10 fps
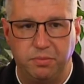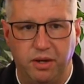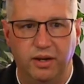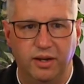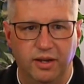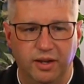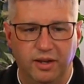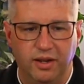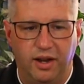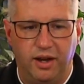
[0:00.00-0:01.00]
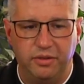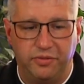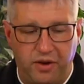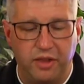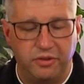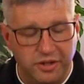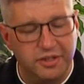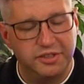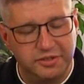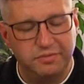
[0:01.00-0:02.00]
but the Father
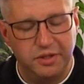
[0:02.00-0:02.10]
does.